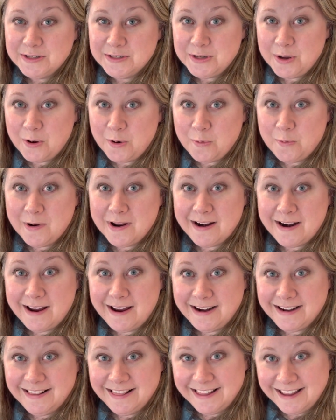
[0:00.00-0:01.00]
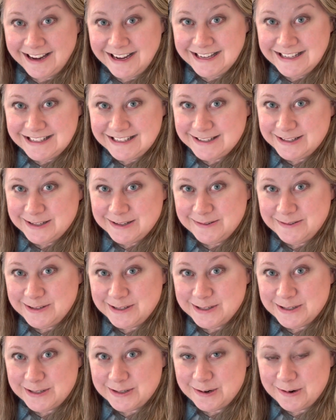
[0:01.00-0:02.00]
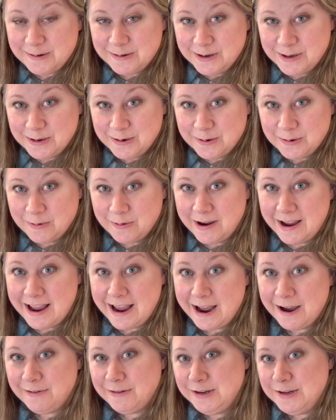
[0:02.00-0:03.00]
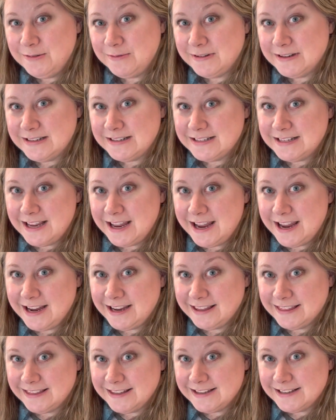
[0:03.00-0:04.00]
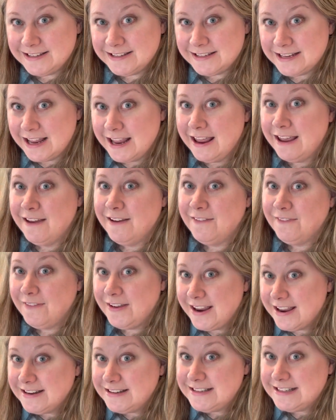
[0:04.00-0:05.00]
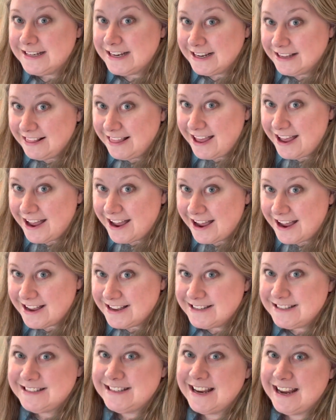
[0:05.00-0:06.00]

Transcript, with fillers: So what I'd like to do is show you how you can take this fancy glass